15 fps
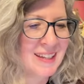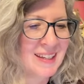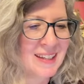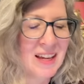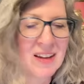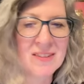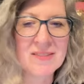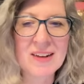
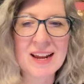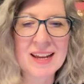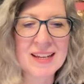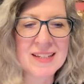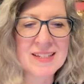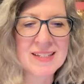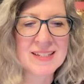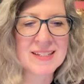All
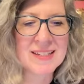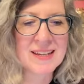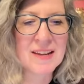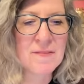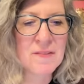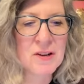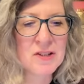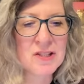right.
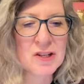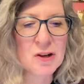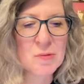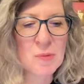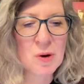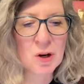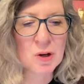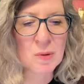If there's no
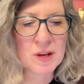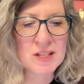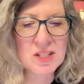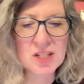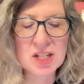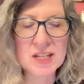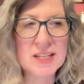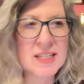more
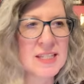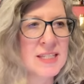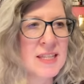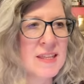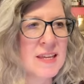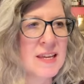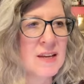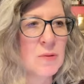questions,
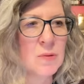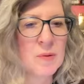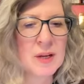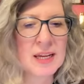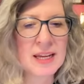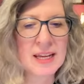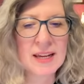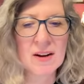then
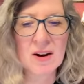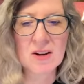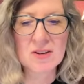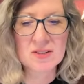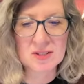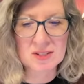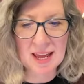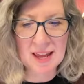we are
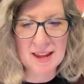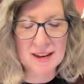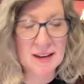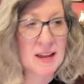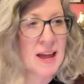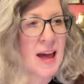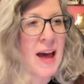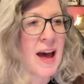done.
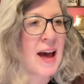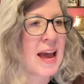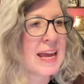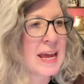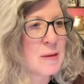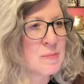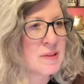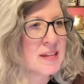I
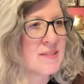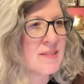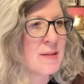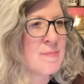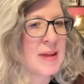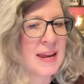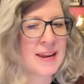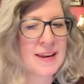can't believe I
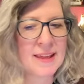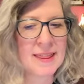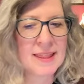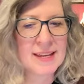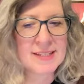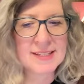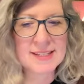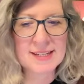made it in
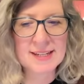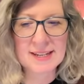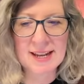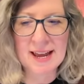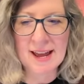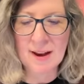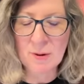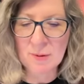less than an
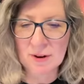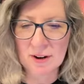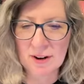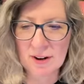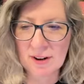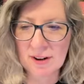hour.